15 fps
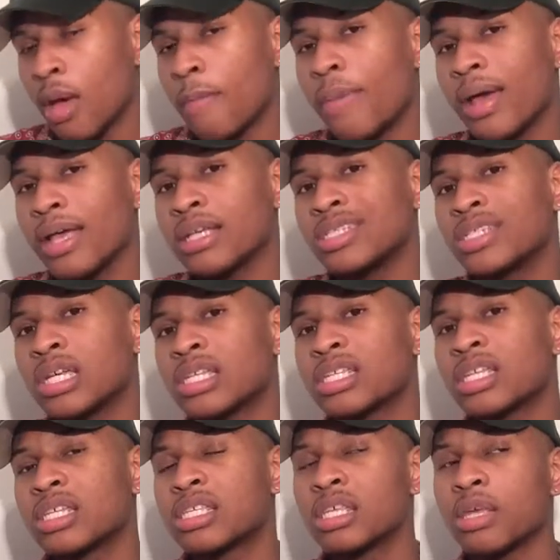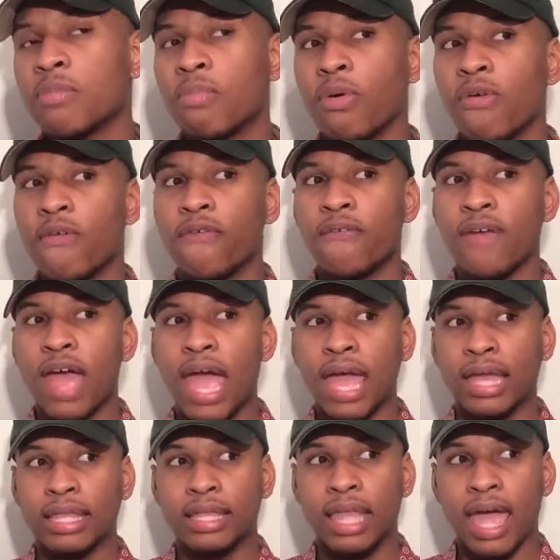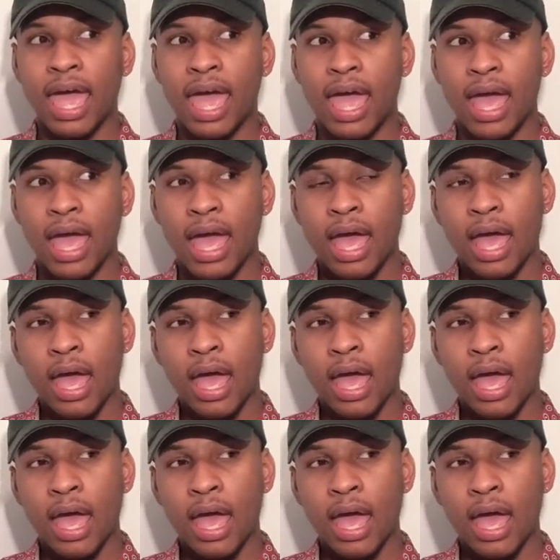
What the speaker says: But it's just the simple fact that